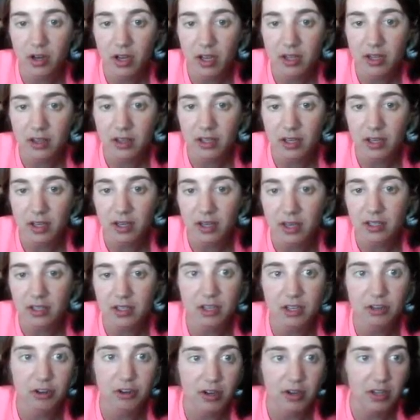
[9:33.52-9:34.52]
I think I did
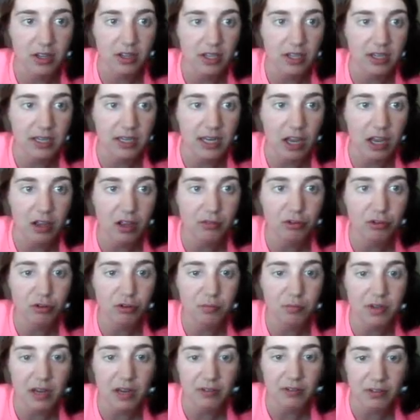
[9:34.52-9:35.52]
that correctly. Now I'm
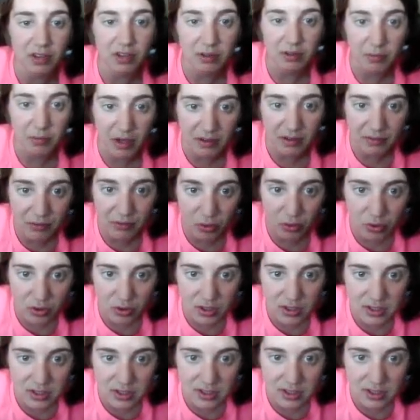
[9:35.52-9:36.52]
grouping everything by
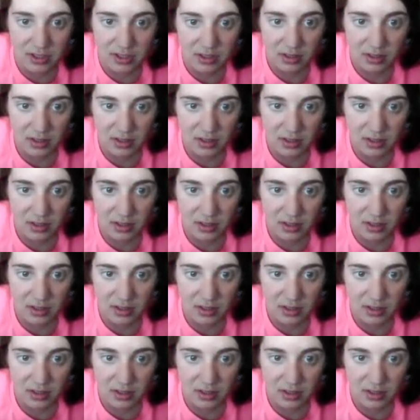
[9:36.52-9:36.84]
4's.